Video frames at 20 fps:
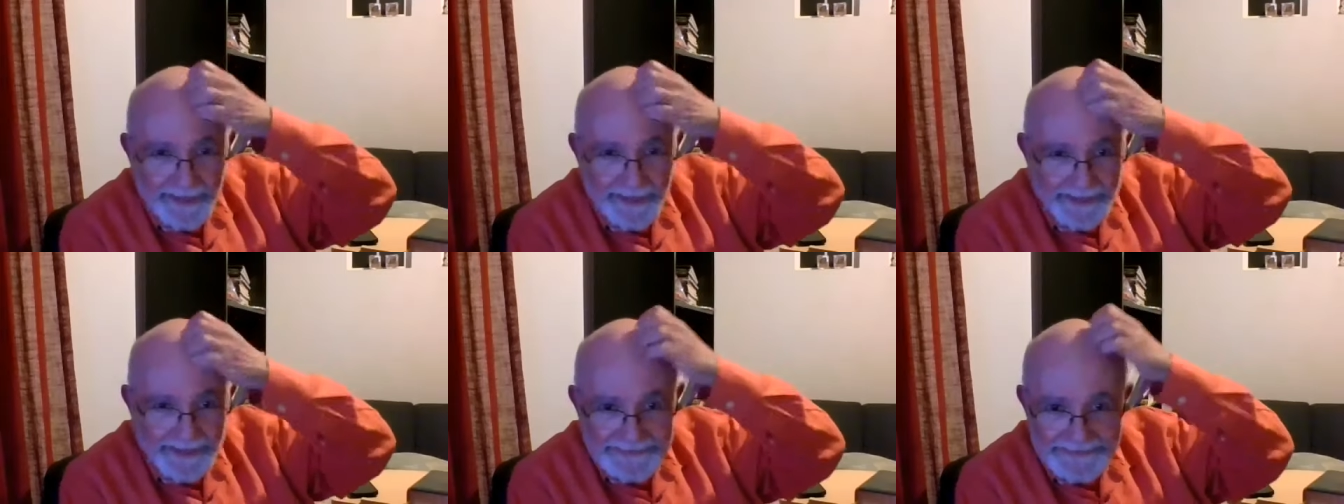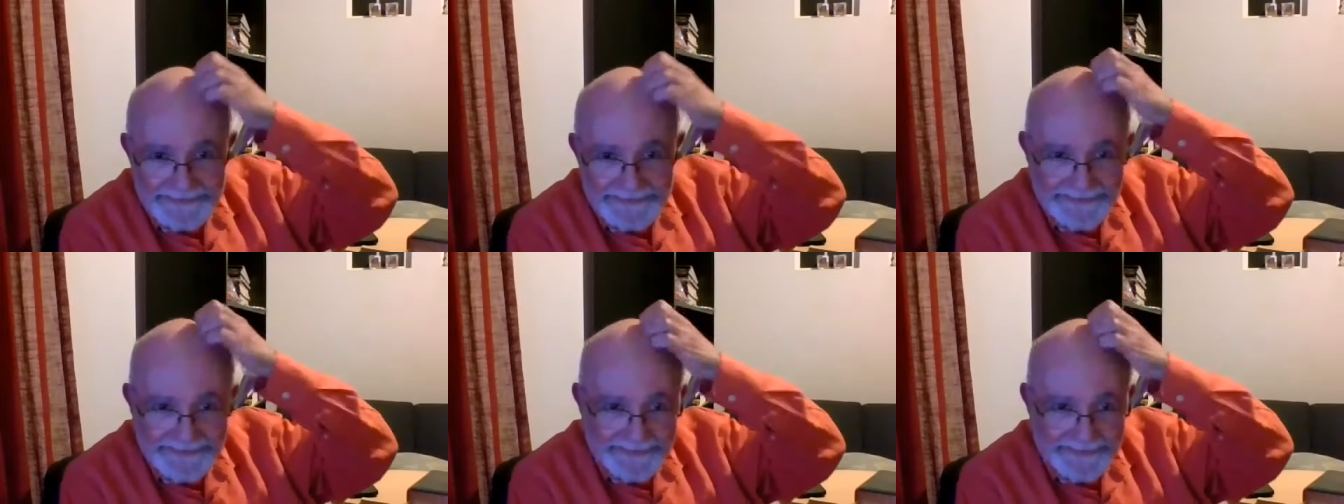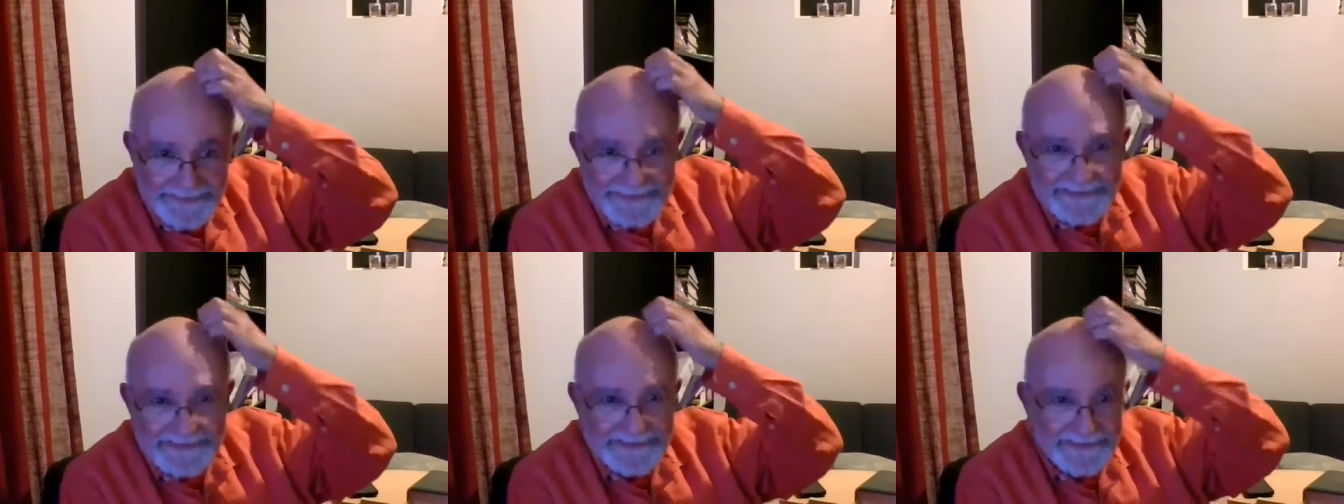And
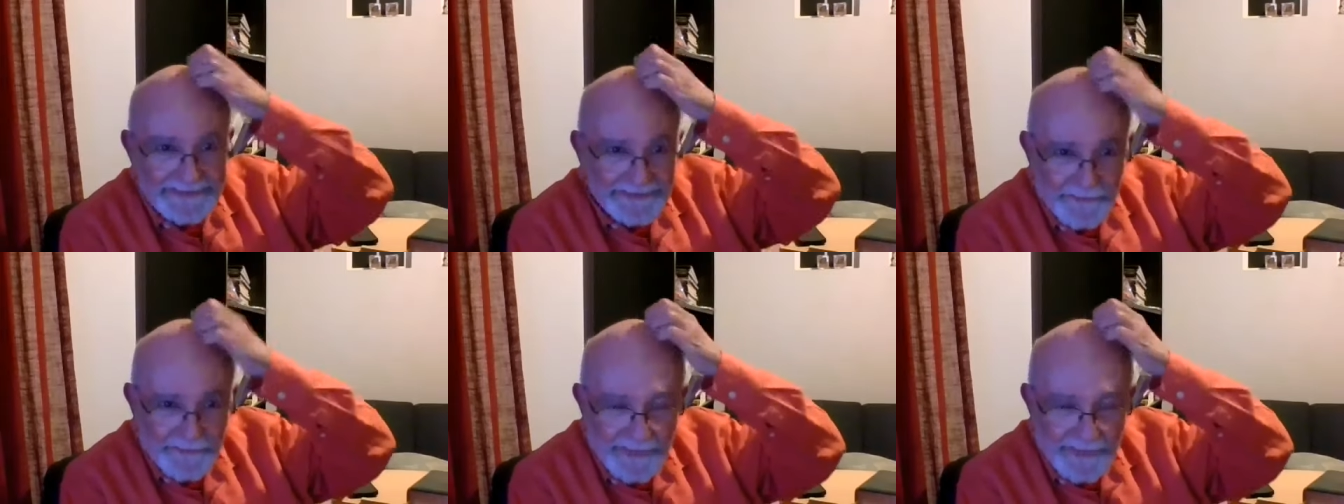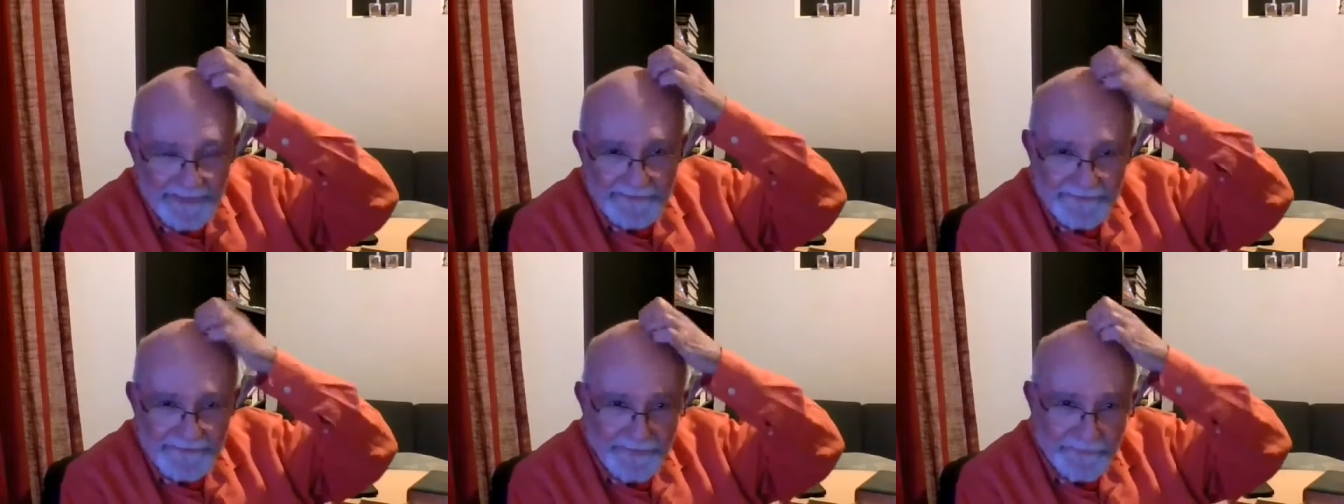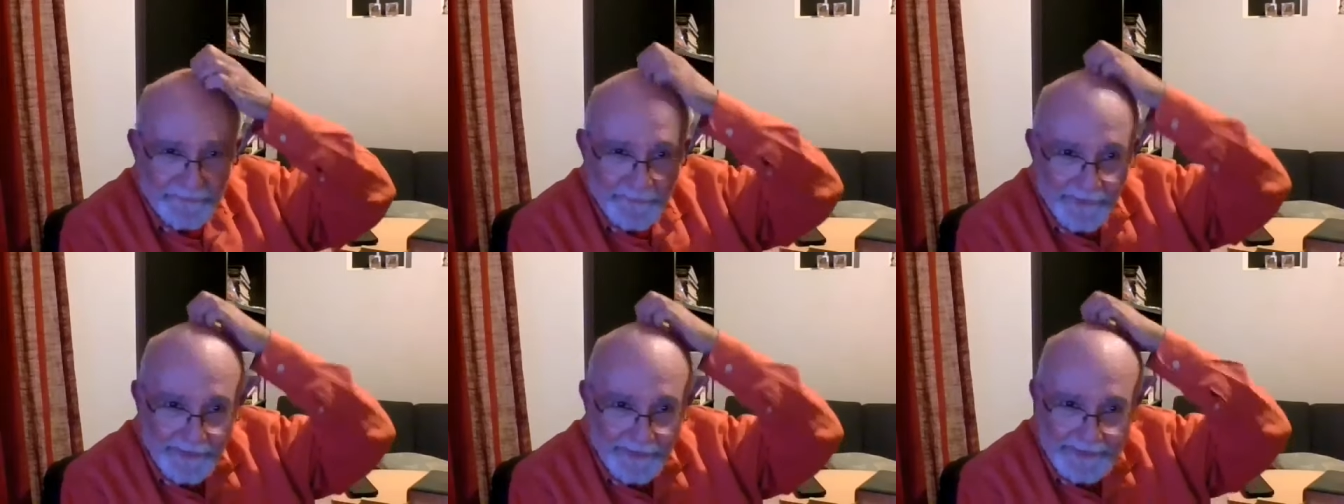this is one
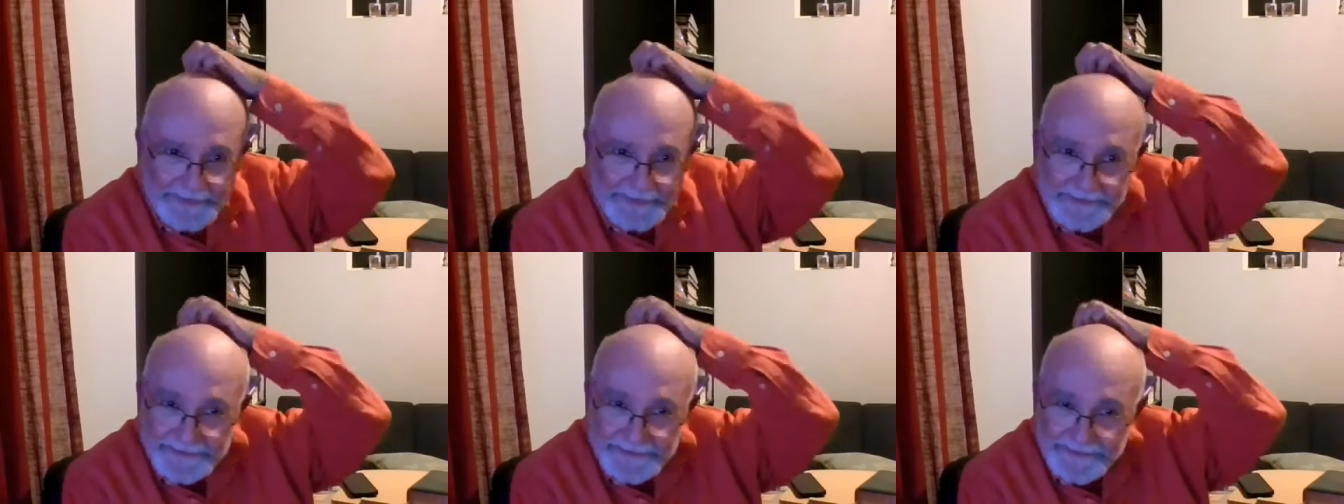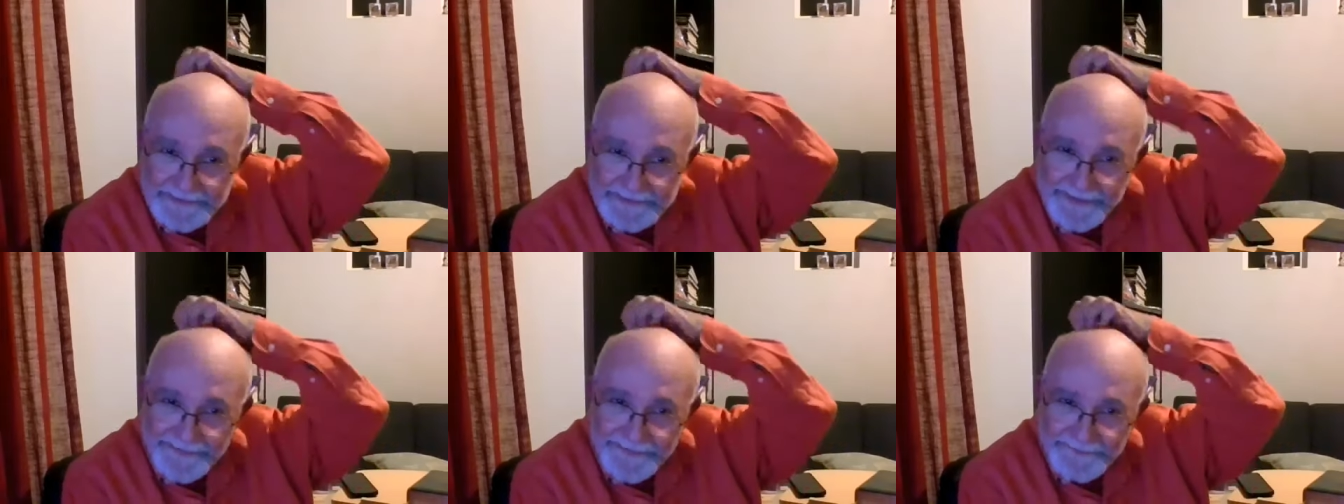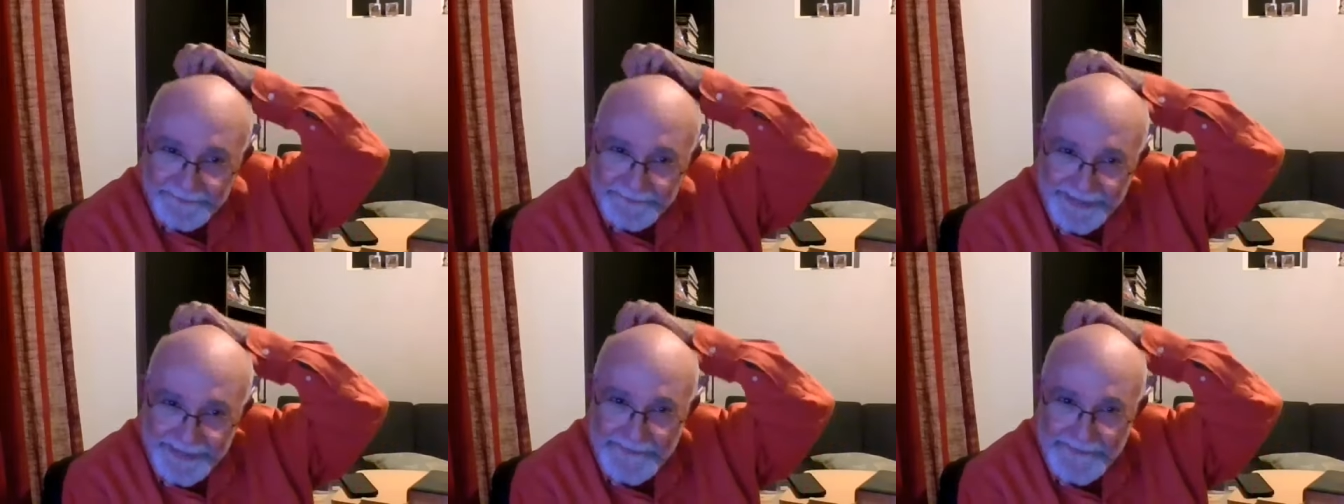of the works
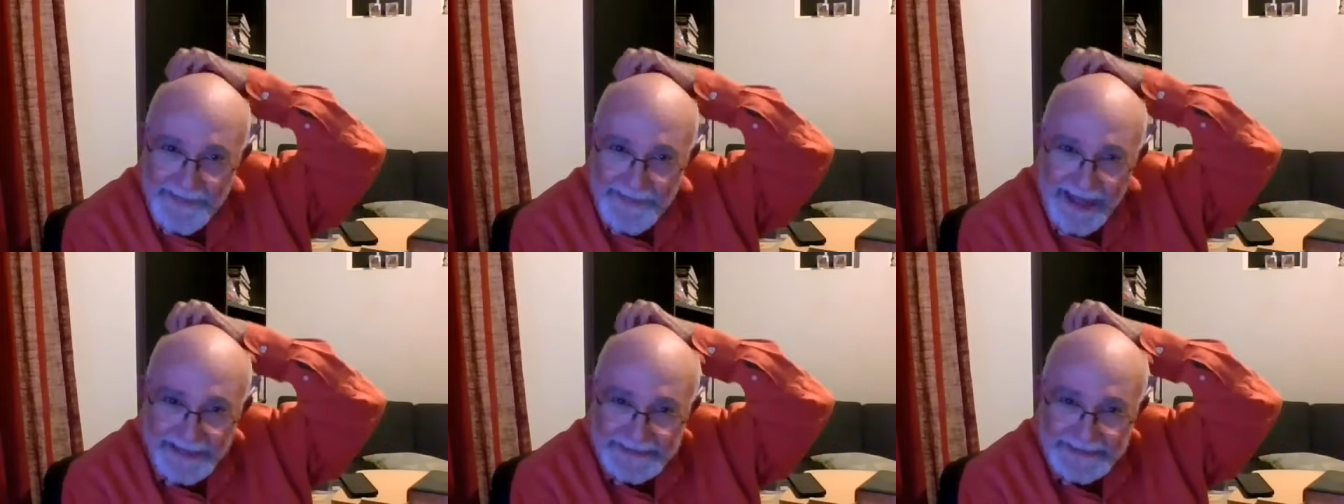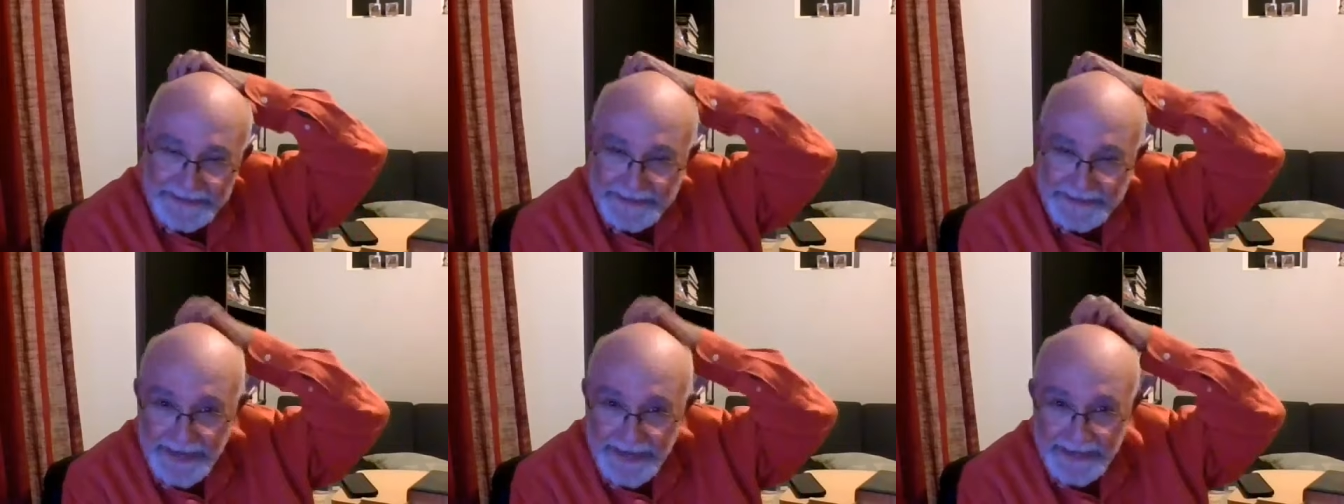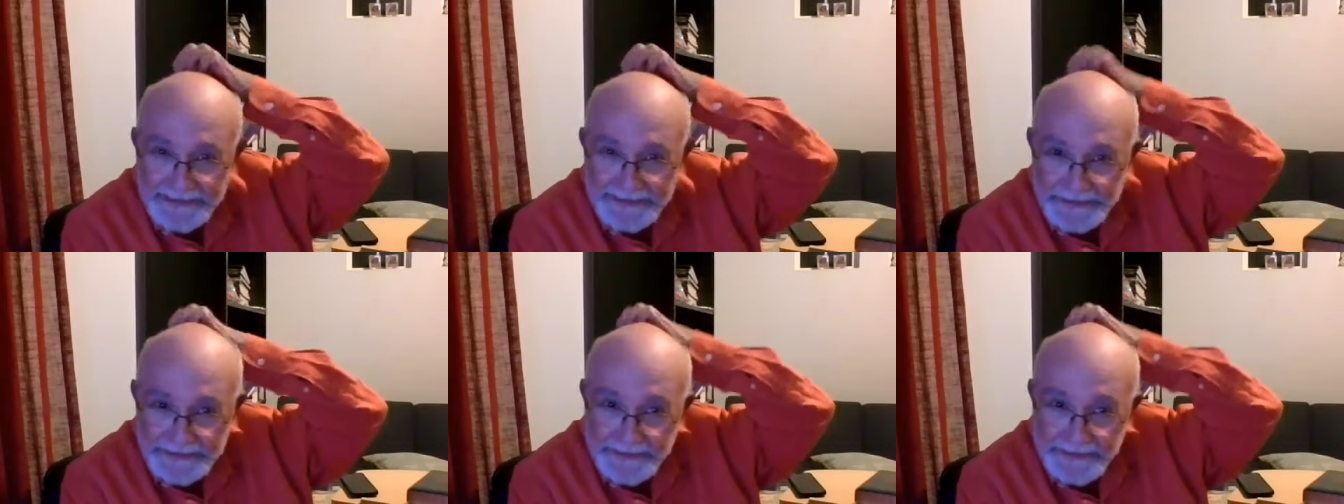of
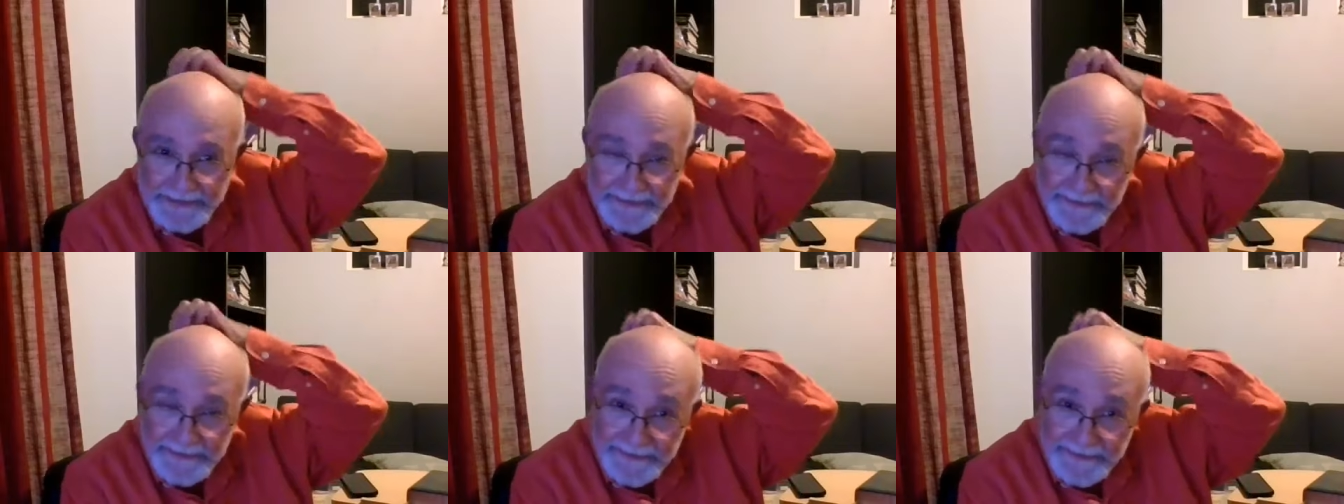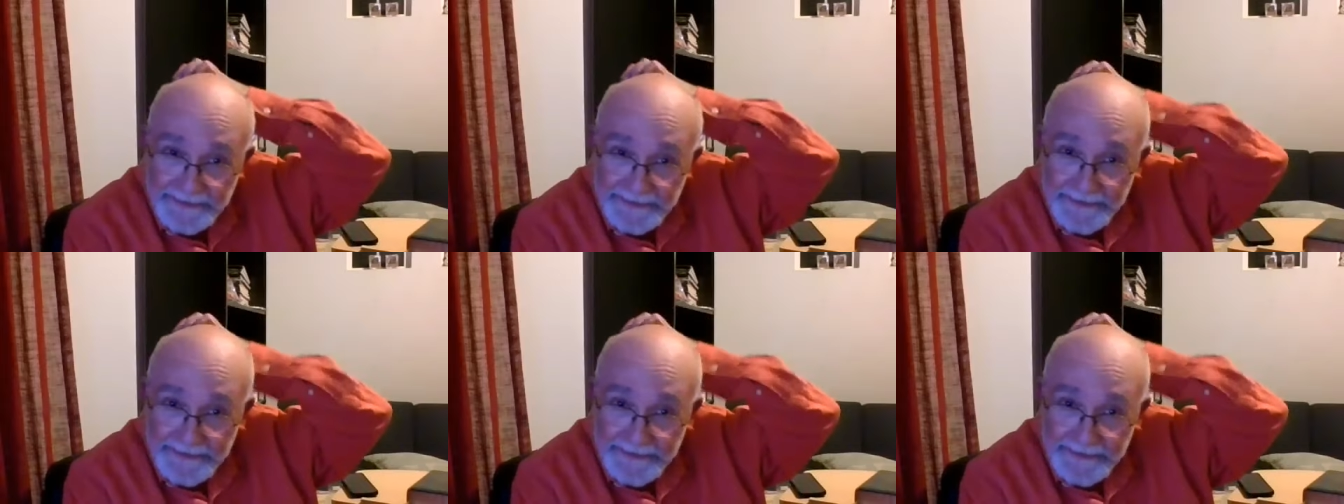reimagination,